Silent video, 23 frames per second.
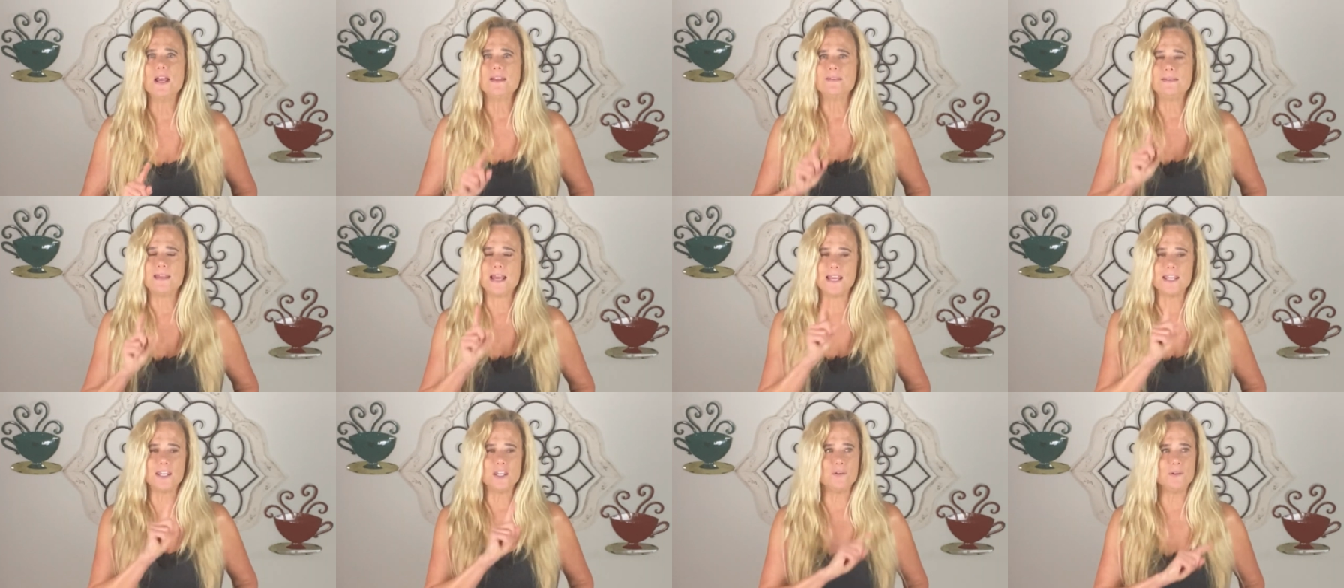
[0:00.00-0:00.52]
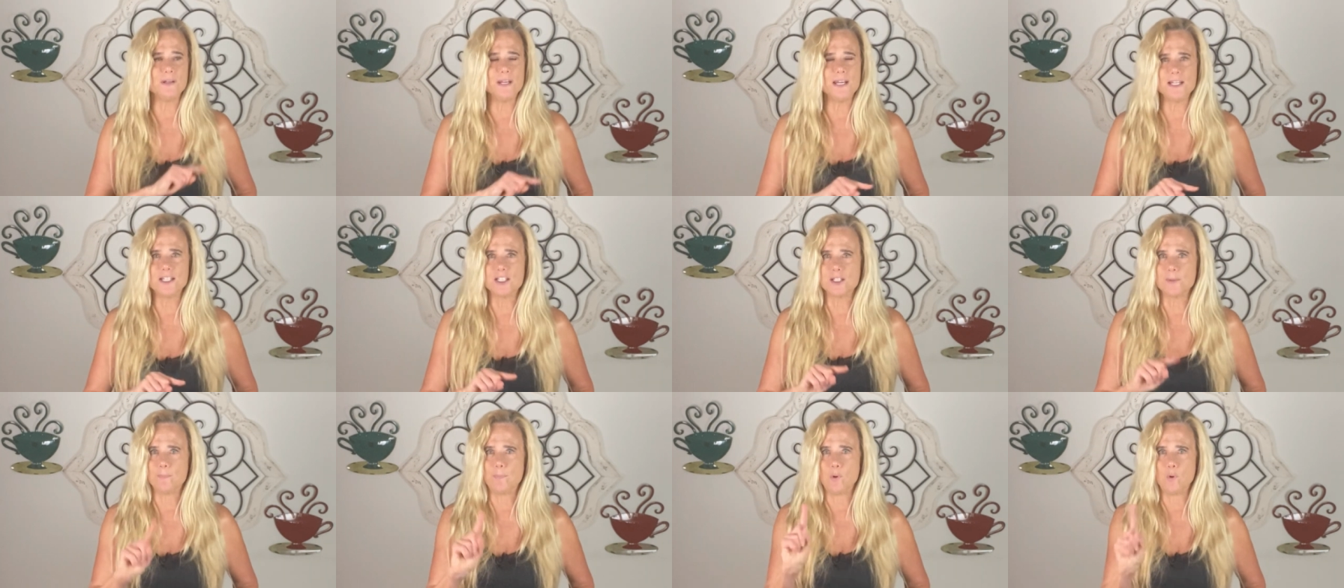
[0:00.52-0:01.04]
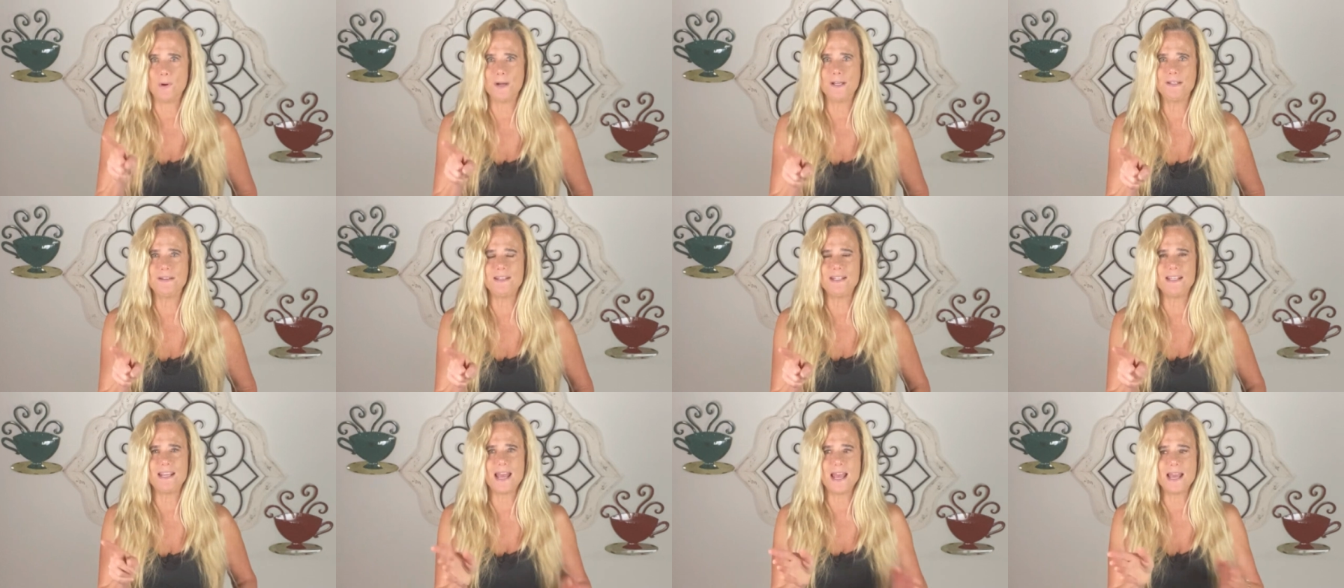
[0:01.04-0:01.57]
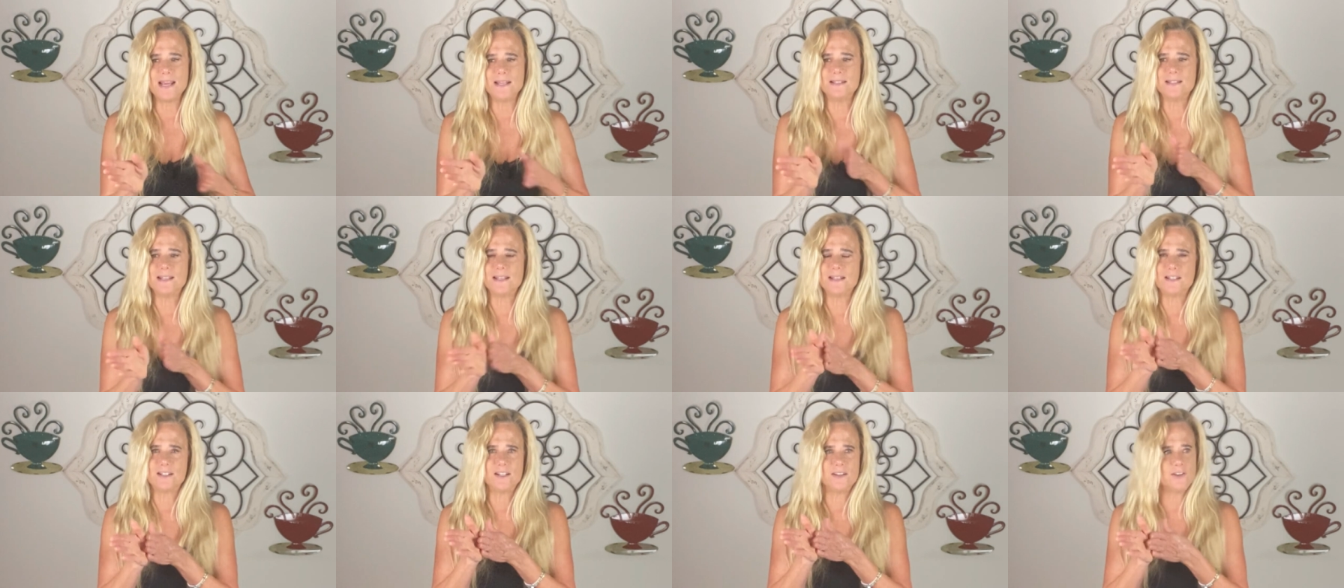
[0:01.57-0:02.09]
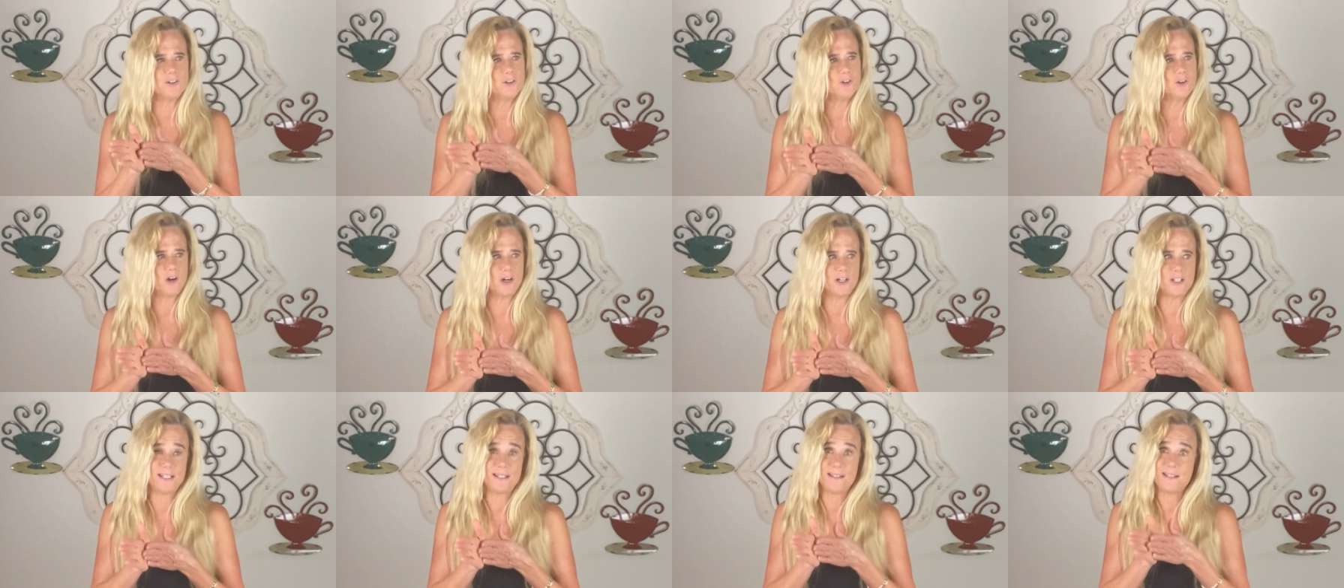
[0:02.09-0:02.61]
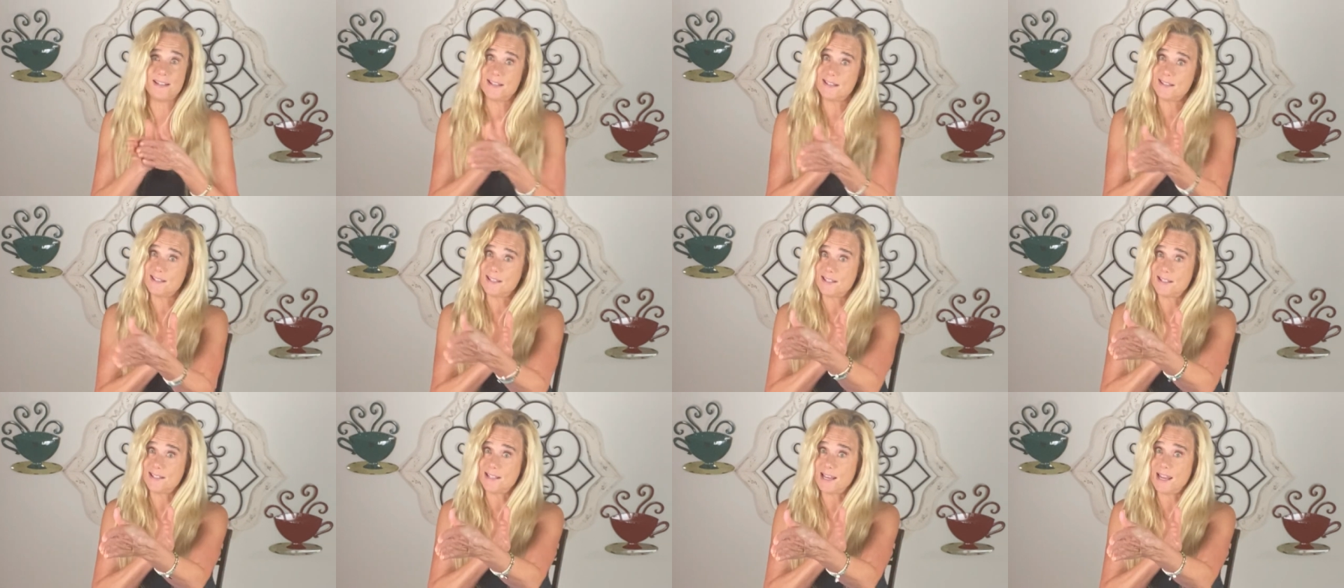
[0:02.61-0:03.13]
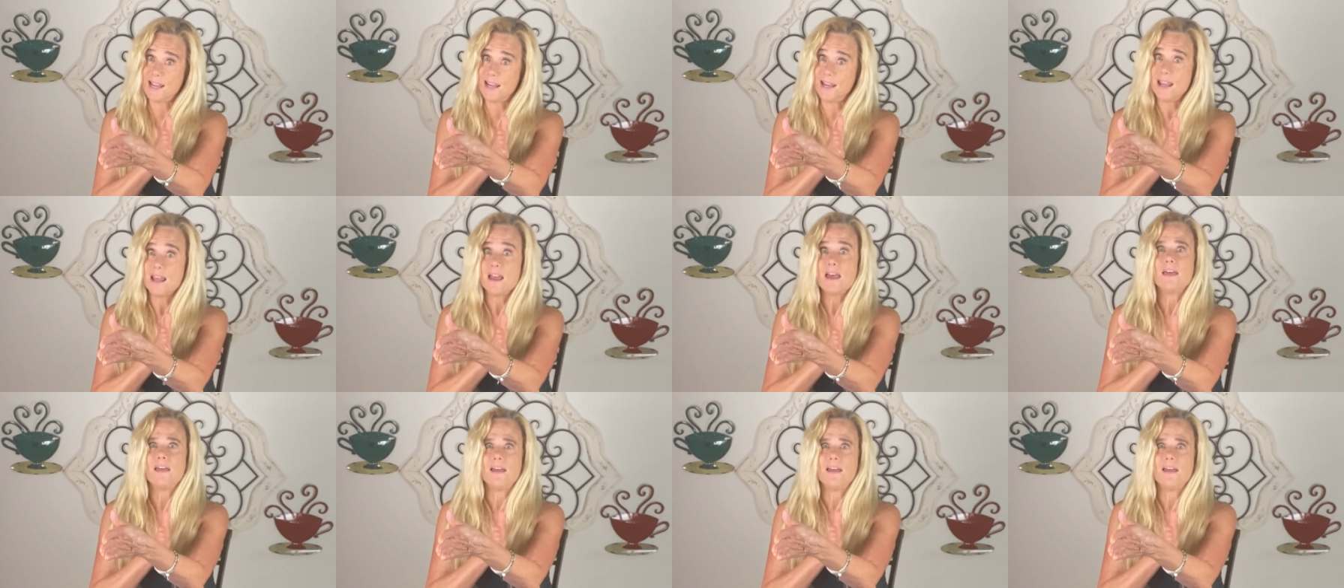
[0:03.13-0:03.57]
that you need to point the exit to the narcissist and say,